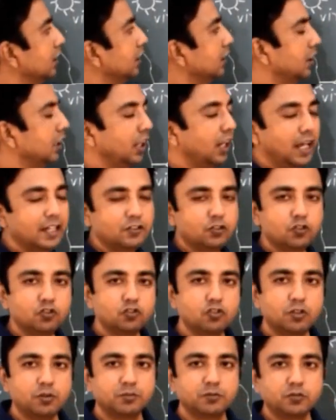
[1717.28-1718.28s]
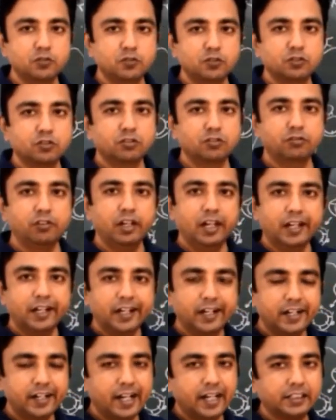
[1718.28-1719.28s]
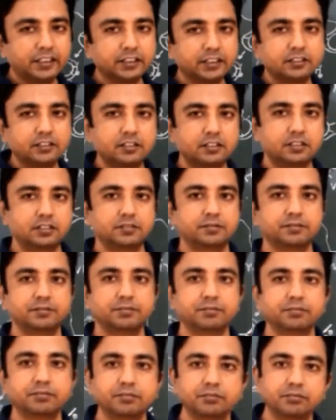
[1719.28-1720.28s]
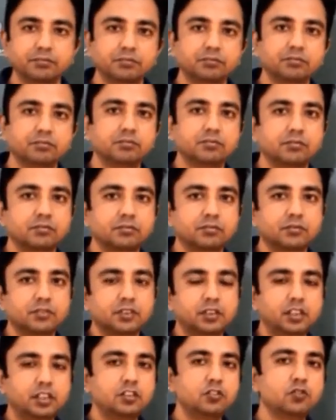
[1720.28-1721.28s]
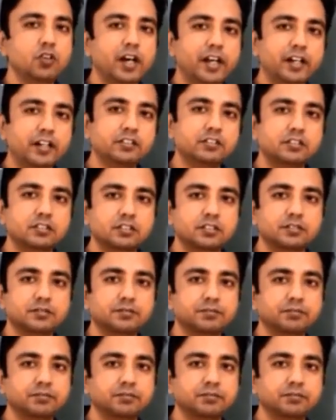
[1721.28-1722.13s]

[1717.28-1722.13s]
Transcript: The lysosomes will again digest this virus,